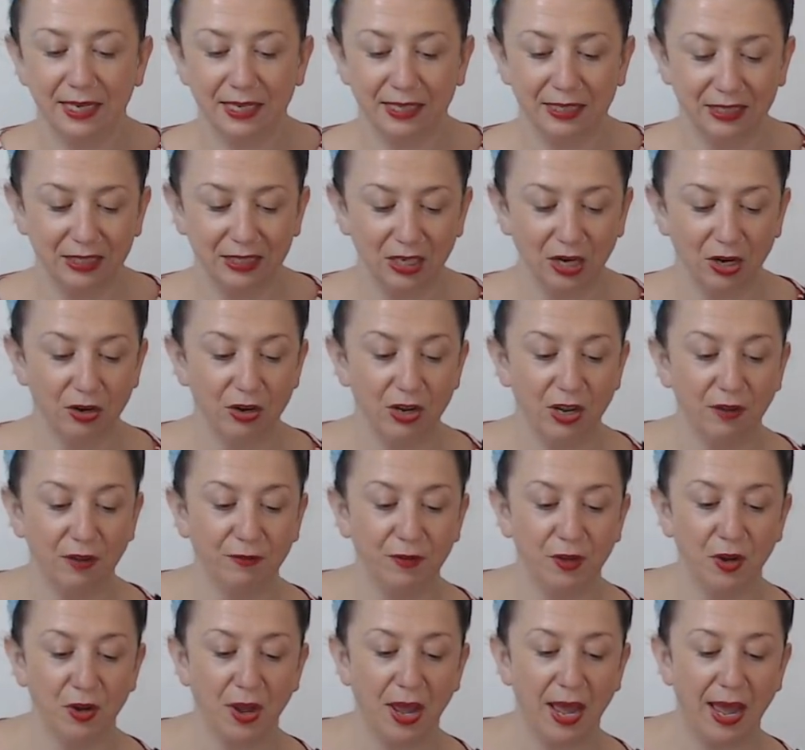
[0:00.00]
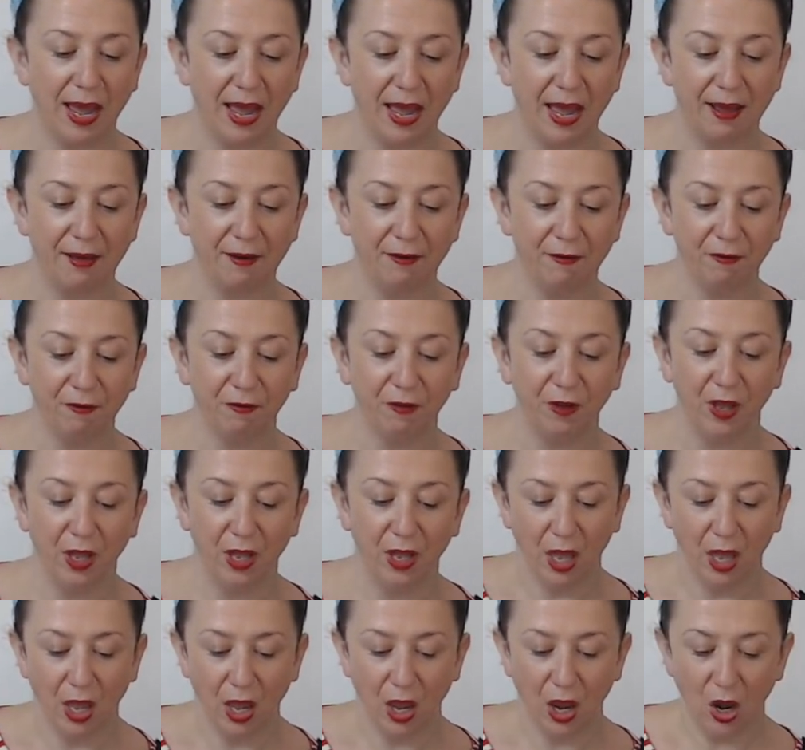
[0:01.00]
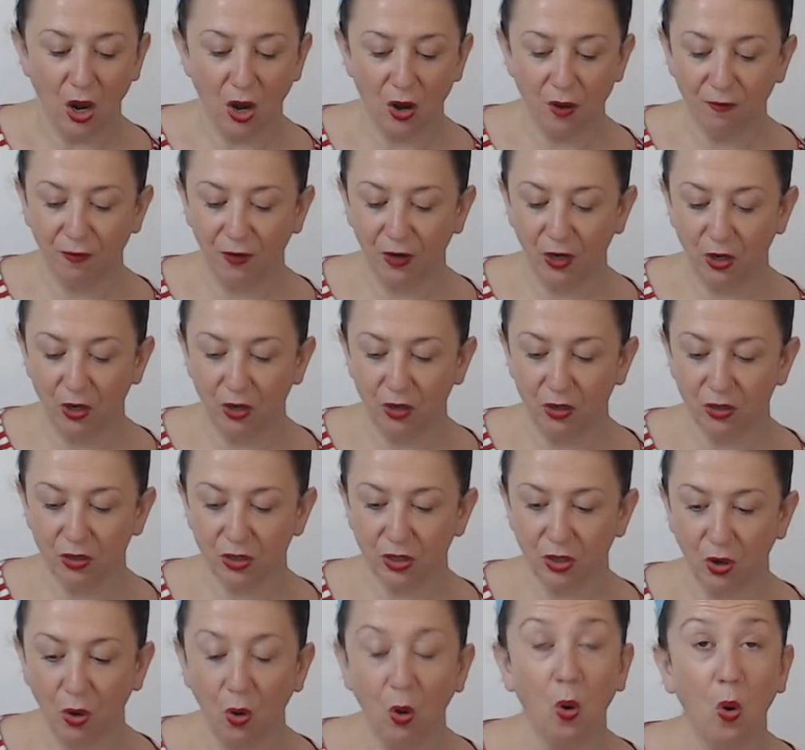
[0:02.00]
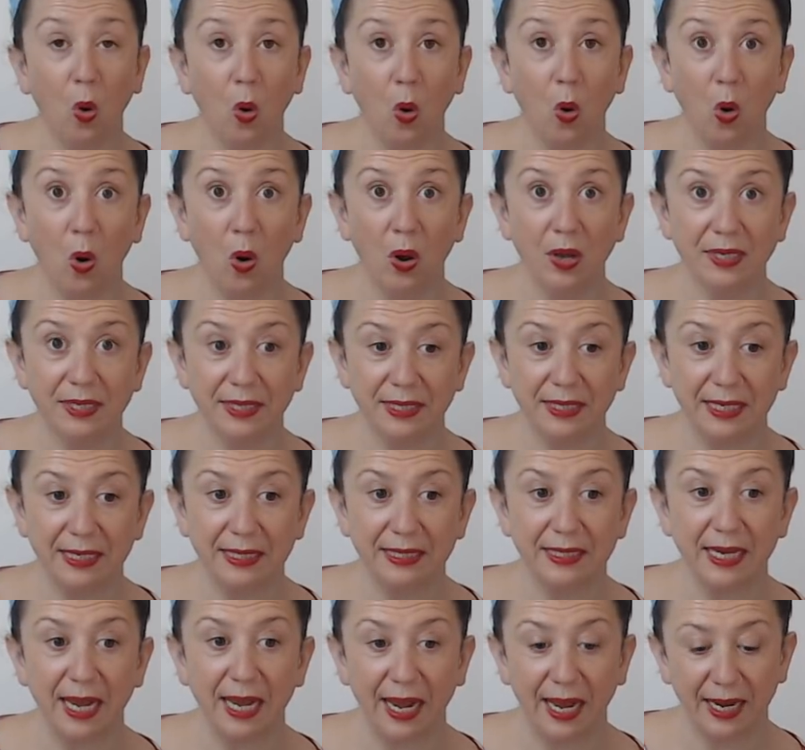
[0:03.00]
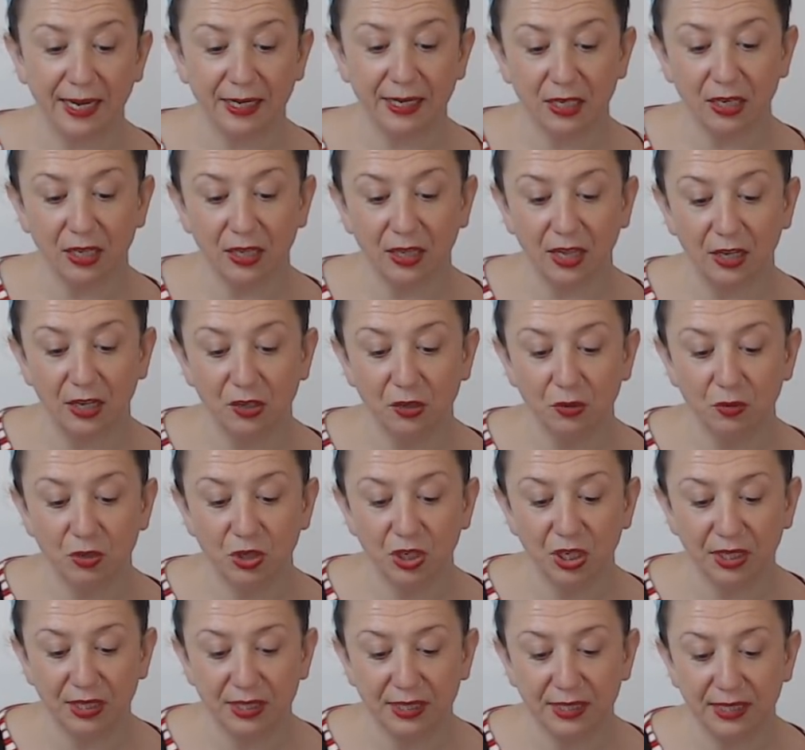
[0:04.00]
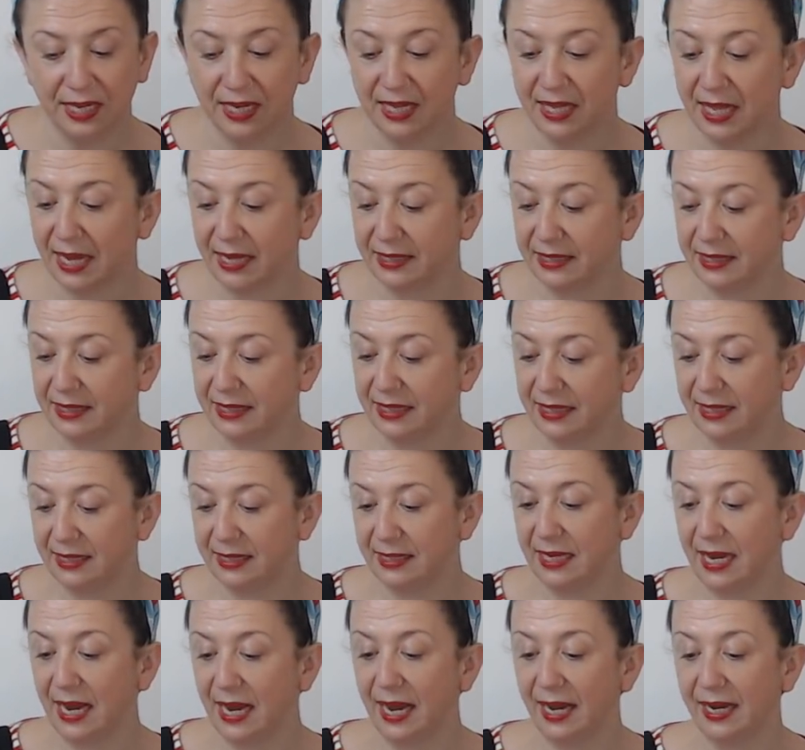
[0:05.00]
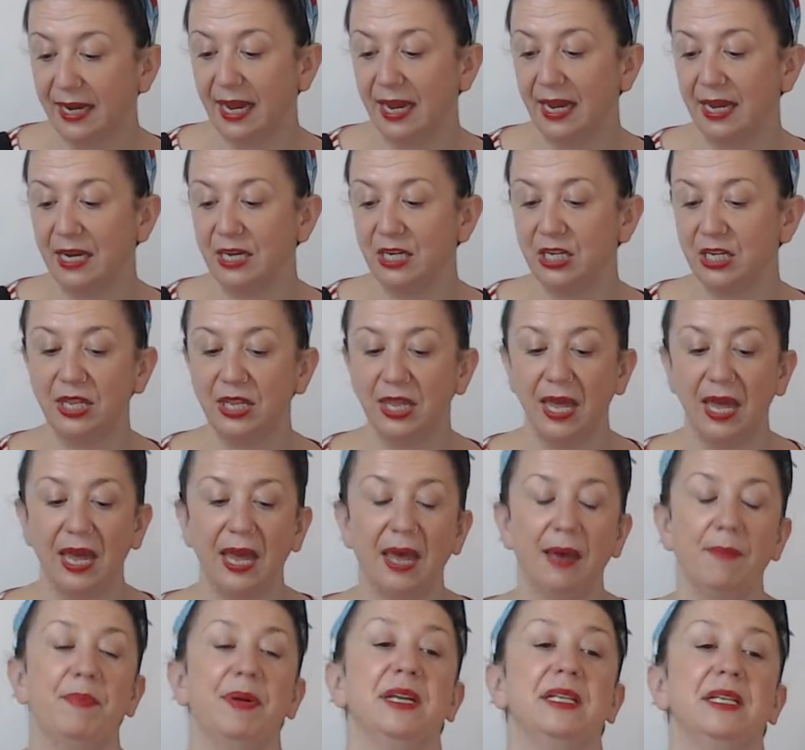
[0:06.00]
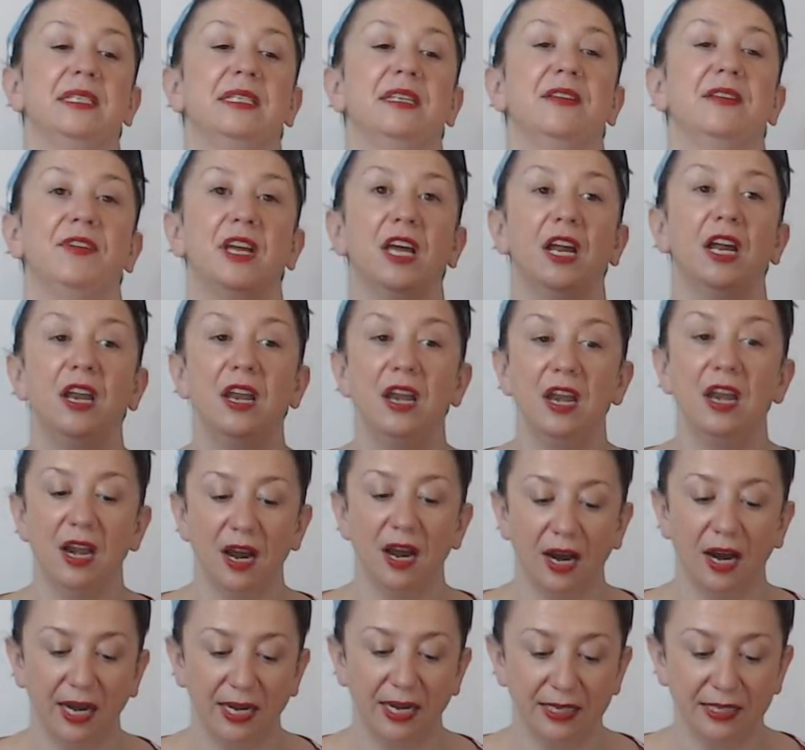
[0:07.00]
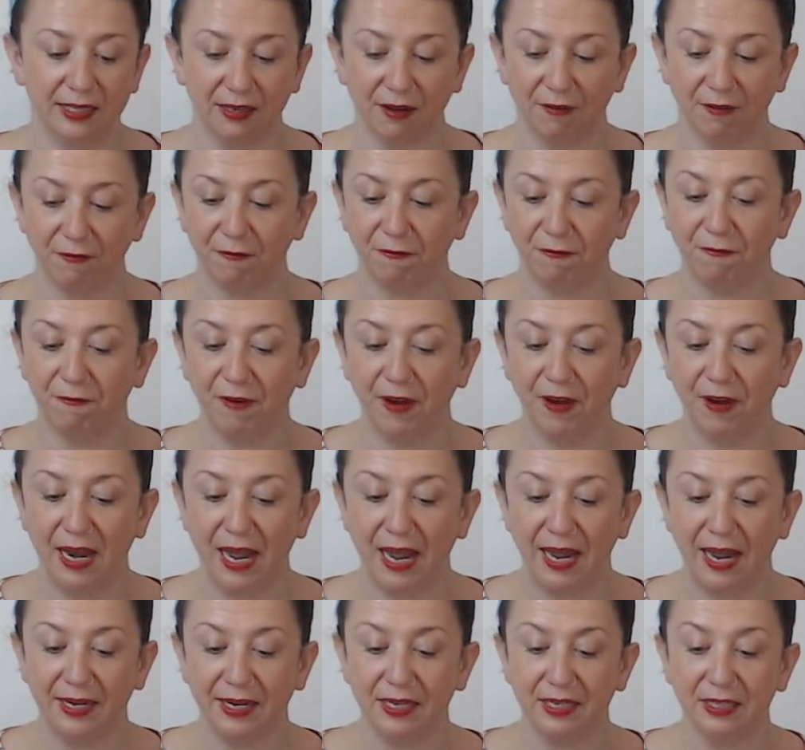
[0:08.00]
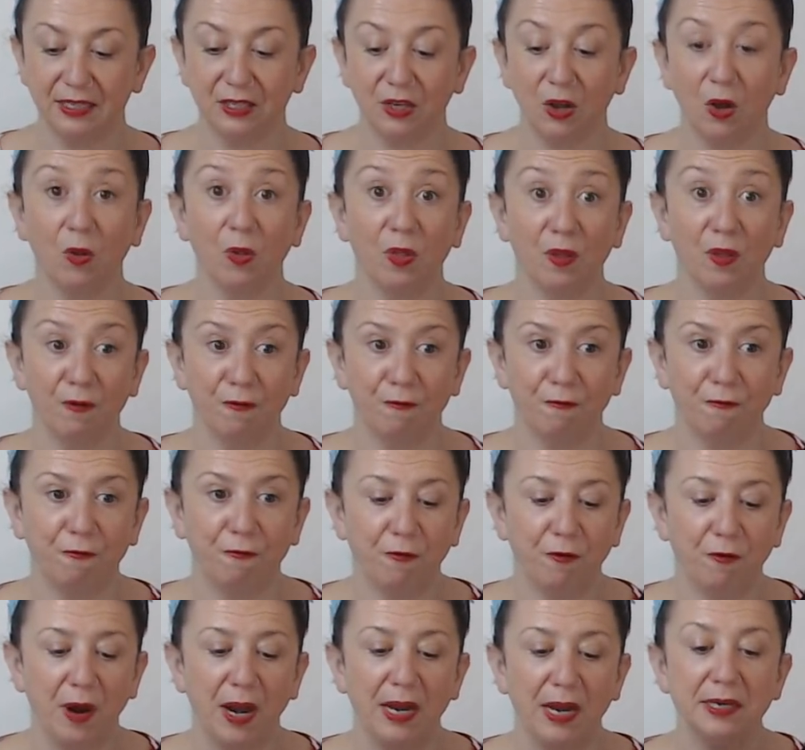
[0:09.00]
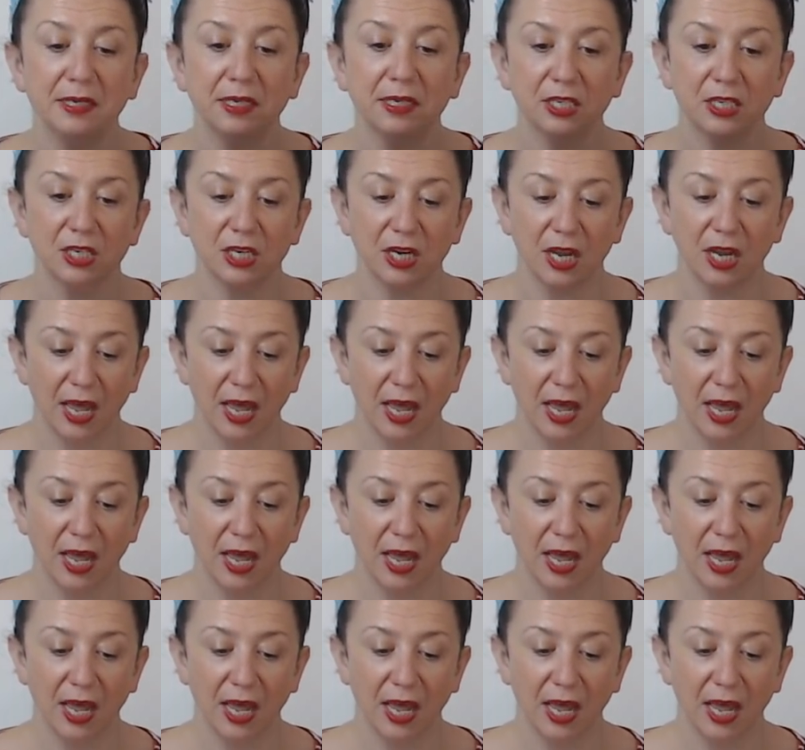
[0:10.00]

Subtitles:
So if you have overlocked or zigzagged, then you'll just see that zigzag edge there, but it's giving a nice flatness on the front.